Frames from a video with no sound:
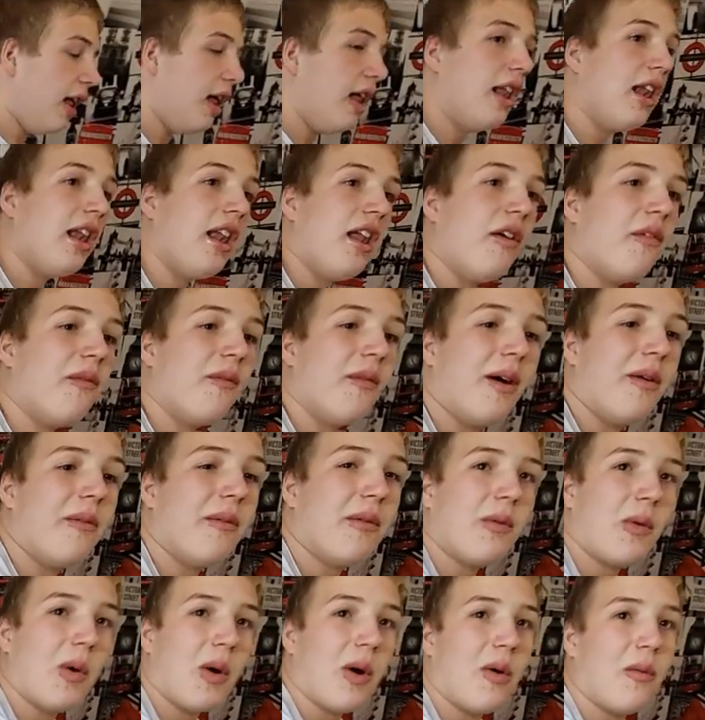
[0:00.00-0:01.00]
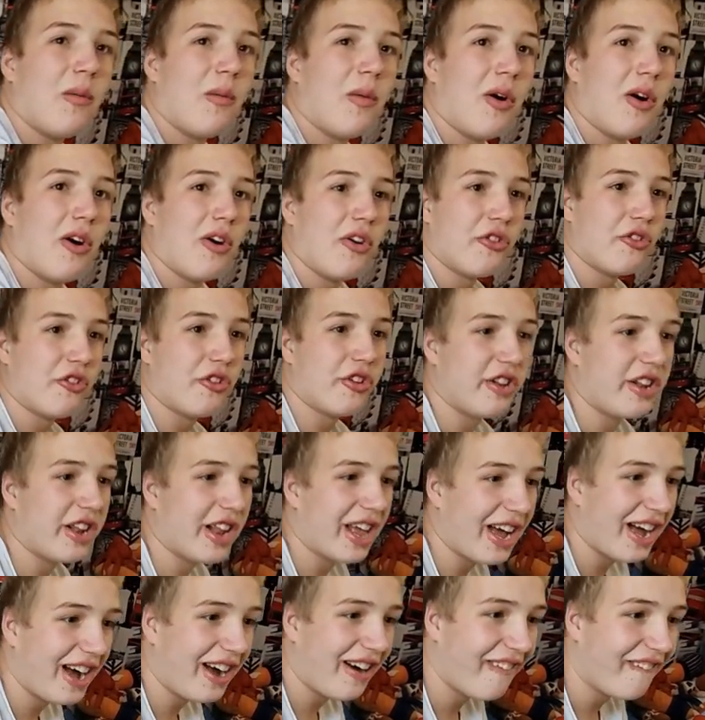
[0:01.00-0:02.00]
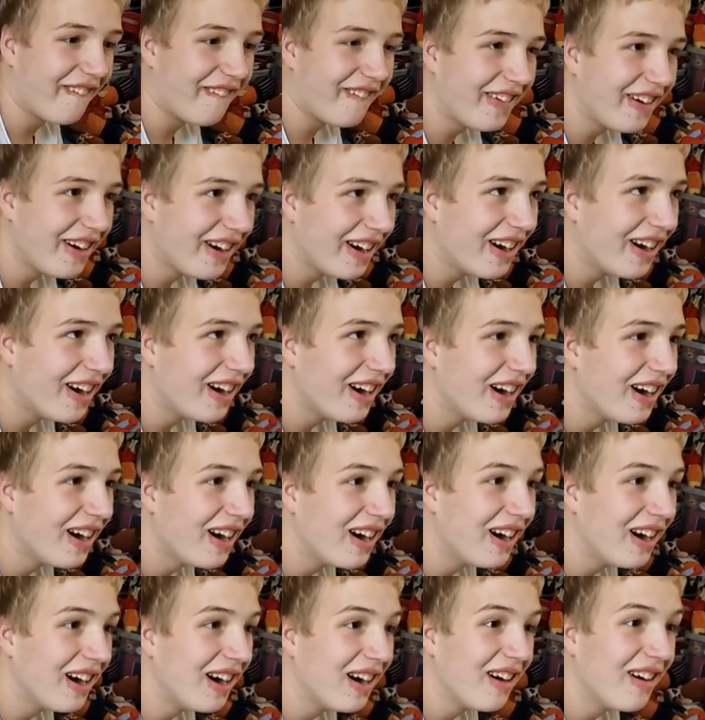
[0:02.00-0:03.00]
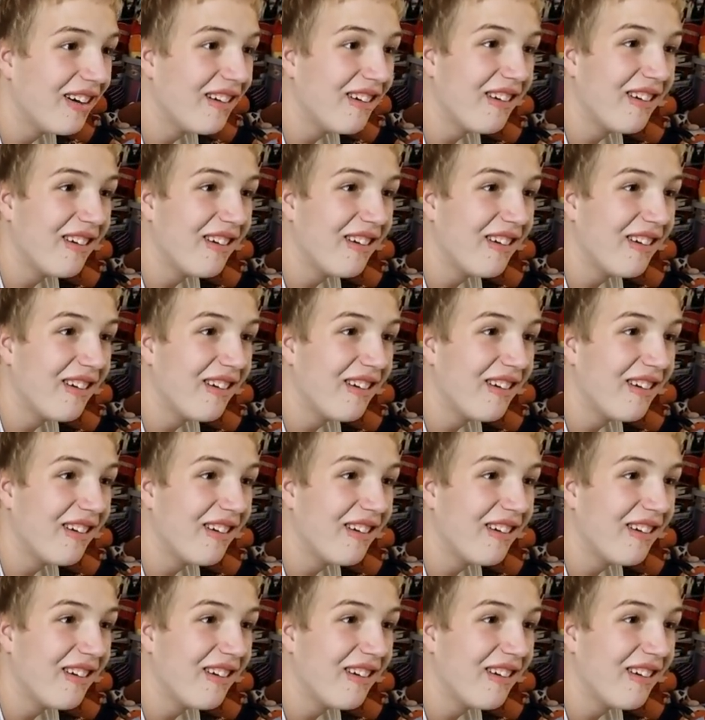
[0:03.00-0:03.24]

Look, Mum, what I'm watching now. What are you watching now?